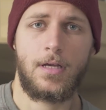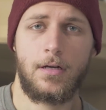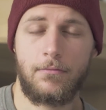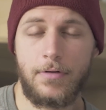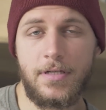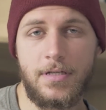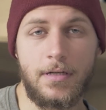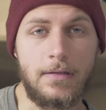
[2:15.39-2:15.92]

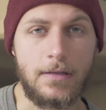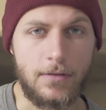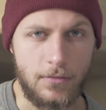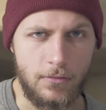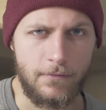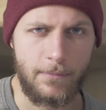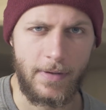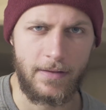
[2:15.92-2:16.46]
greasing the
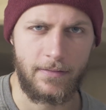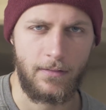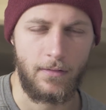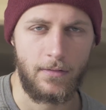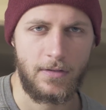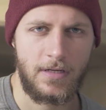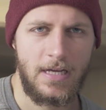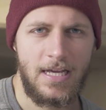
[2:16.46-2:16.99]
groove
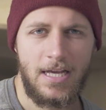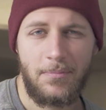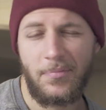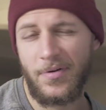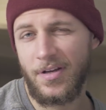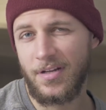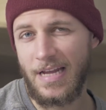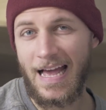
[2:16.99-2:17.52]
method,
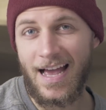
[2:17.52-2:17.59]
but